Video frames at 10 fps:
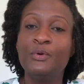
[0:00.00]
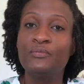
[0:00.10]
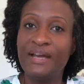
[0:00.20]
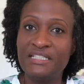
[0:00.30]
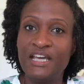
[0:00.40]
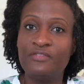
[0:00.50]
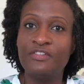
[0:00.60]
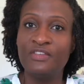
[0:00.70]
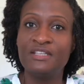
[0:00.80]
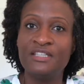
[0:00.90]
But write down the
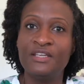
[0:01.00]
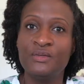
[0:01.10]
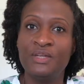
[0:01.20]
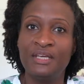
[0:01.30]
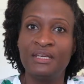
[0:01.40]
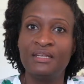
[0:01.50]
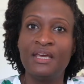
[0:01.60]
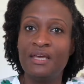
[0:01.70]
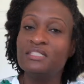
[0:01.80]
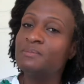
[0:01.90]
things that you need.
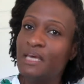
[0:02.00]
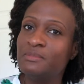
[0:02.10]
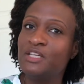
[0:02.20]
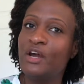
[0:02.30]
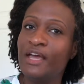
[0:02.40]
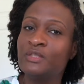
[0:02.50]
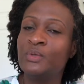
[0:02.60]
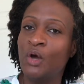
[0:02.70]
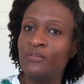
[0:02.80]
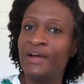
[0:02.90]
Sometimes in our heads,
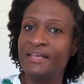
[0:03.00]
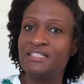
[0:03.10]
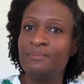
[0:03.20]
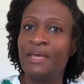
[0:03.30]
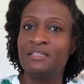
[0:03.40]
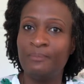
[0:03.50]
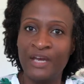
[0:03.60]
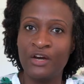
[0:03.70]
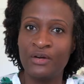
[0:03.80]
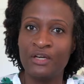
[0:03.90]
we overestimate the
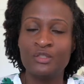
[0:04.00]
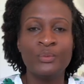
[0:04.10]
barriers.